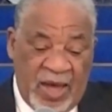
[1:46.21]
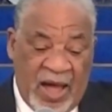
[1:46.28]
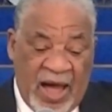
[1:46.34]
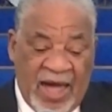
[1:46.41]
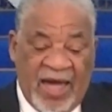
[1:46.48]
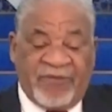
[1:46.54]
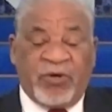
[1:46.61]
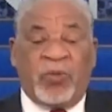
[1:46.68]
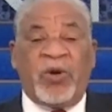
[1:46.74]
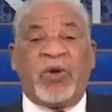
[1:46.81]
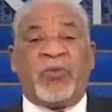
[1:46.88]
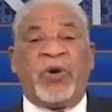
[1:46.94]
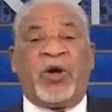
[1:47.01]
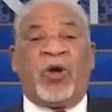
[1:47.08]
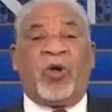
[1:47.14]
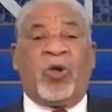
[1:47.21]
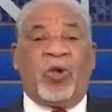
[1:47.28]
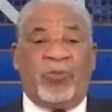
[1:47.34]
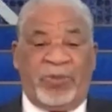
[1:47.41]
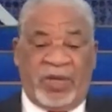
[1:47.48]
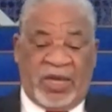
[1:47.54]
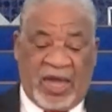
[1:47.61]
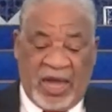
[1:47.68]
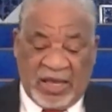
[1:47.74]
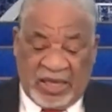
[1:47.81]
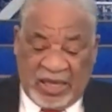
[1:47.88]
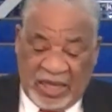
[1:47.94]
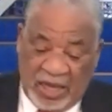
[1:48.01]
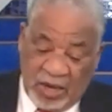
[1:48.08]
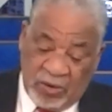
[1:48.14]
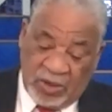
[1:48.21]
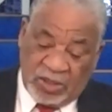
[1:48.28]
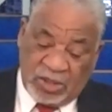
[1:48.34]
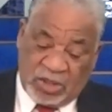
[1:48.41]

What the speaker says: However, we will be adhering